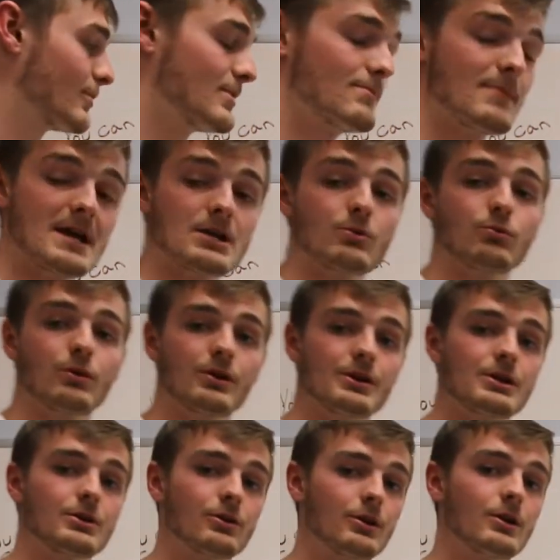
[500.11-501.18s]
and make a really
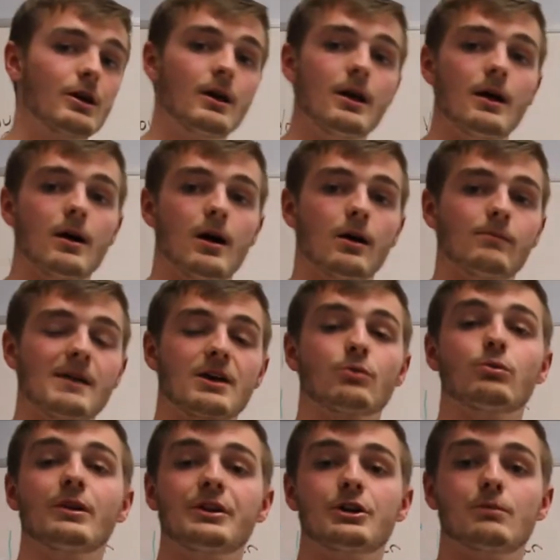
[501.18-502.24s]

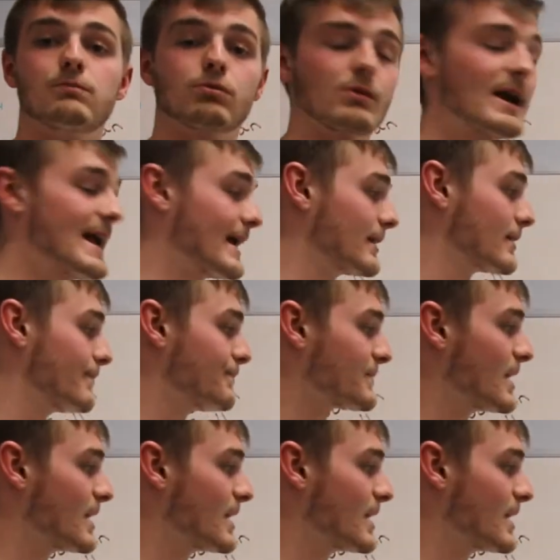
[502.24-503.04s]
good brand.